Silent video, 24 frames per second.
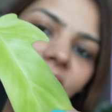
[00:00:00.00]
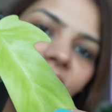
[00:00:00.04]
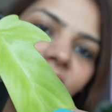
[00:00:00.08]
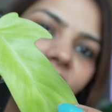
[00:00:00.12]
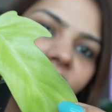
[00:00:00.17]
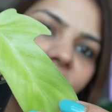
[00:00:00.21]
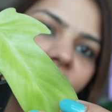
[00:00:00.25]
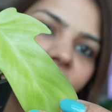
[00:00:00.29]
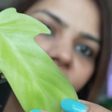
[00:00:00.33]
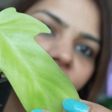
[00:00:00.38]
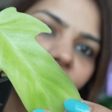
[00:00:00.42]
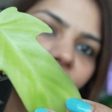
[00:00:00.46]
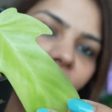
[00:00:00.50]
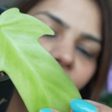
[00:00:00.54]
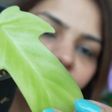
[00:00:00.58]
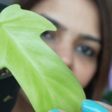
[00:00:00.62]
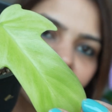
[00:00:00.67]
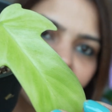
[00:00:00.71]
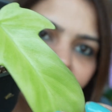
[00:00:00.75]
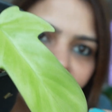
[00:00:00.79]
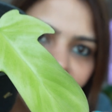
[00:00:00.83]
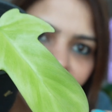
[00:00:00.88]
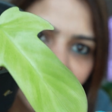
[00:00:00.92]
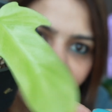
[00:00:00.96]
And this
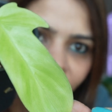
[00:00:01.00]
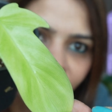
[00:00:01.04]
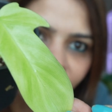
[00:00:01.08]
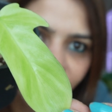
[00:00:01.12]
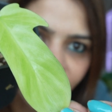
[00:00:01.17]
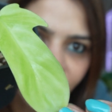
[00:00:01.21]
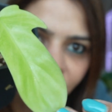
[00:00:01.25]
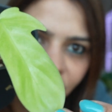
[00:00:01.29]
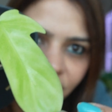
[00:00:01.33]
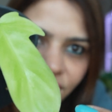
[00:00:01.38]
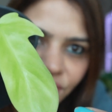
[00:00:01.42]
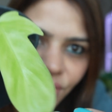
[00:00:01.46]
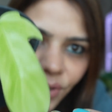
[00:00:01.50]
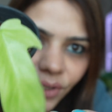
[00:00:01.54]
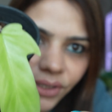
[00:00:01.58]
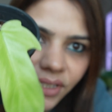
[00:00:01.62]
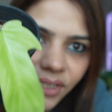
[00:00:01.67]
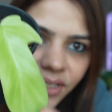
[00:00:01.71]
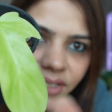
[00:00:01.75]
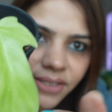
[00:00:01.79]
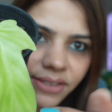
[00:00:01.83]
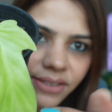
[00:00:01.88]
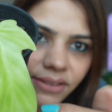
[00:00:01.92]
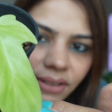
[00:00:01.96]
color, like, it's
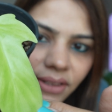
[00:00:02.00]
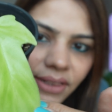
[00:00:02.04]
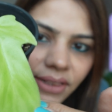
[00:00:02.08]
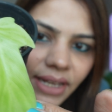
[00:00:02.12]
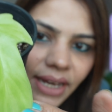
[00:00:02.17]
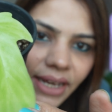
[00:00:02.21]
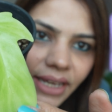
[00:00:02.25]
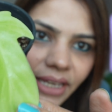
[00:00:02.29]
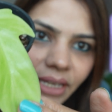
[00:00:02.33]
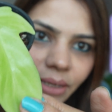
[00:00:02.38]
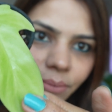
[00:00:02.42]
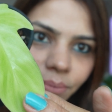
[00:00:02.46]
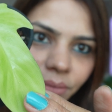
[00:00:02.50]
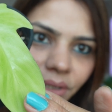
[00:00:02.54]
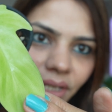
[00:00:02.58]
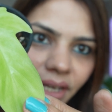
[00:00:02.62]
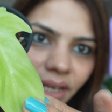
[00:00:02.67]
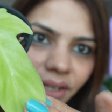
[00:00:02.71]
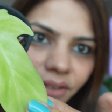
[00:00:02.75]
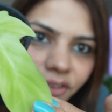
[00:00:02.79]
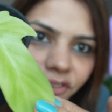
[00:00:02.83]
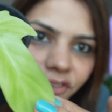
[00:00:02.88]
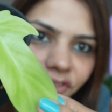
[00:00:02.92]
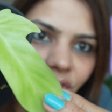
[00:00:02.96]
got this lime
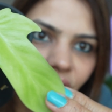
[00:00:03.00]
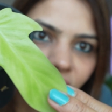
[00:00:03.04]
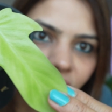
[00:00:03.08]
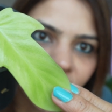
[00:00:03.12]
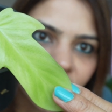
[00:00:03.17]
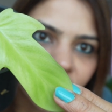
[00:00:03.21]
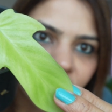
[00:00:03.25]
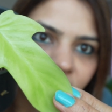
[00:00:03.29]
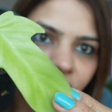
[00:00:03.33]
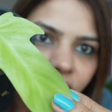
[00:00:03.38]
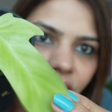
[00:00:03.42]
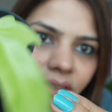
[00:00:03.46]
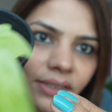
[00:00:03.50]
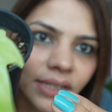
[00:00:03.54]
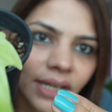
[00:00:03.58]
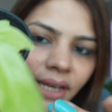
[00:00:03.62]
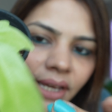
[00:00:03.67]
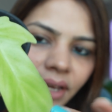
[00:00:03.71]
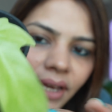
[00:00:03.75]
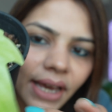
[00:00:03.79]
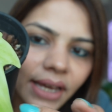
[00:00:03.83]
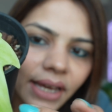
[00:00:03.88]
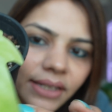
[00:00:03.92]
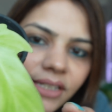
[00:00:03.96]
kind of a color,
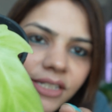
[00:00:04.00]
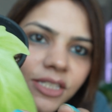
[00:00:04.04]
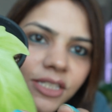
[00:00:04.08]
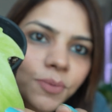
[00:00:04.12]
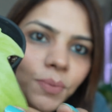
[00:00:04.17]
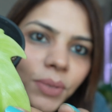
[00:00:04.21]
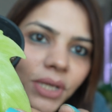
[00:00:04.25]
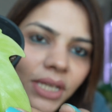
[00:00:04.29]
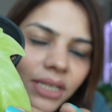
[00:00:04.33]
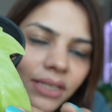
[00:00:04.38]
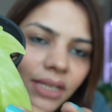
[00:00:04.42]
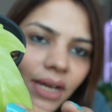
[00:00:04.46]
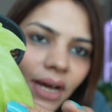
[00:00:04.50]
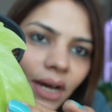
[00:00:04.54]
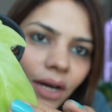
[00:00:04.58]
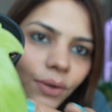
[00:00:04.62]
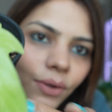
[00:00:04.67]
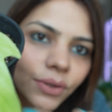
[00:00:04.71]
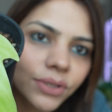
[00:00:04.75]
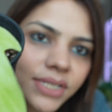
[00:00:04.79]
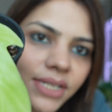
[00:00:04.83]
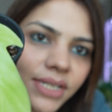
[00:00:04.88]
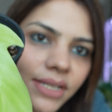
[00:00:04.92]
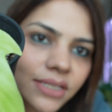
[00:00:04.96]
and it's been
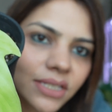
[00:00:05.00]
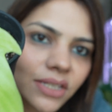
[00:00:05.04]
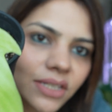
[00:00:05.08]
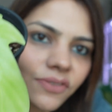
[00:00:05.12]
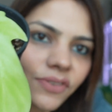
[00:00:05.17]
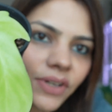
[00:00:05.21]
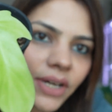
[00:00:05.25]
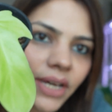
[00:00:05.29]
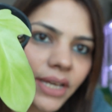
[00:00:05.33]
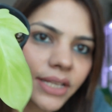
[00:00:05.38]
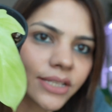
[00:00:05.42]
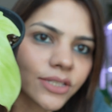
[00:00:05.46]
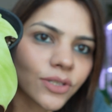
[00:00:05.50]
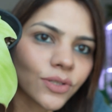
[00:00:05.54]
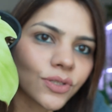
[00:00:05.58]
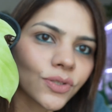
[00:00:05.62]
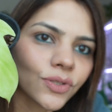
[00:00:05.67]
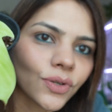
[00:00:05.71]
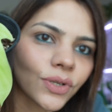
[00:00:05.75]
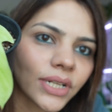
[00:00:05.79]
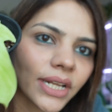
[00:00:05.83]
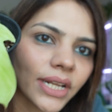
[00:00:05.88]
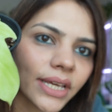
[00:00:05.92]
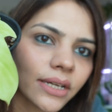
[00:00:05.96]
out since a while, so
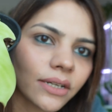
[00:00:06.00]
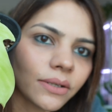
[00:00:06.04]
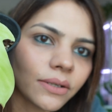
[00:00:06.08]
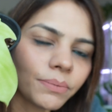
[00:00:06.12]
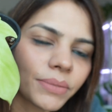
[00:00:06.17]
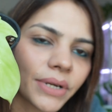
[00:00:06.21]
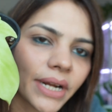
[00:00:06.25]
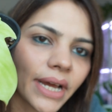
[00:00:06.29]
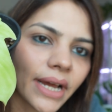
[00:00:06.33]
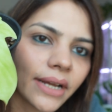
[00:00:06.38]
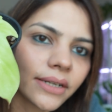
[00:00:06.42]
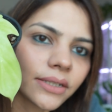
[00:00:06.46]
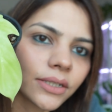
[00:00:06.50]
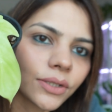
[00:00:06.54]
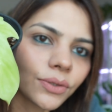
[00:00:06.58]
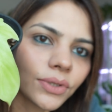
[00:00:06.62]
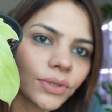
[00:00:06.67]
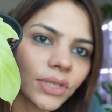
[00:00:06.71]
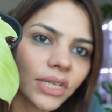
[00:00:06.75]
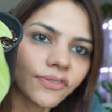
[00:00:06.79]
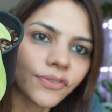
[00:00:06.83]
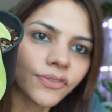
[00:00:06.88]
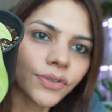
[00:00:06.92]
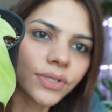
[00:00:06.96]
it's not like a brand
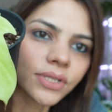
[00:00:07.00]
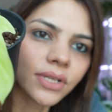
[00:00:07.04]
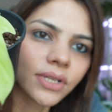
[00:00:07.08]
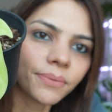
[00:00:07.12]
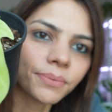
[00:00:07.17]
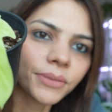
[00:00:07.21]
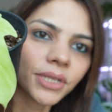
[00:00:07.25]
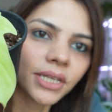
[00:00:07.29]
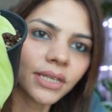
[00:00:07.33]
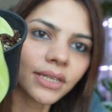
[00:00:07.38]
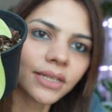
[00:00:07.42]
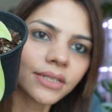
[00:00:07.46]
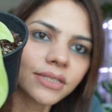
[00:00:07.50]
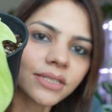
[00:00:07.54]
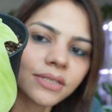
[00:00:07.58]
new leaf or something.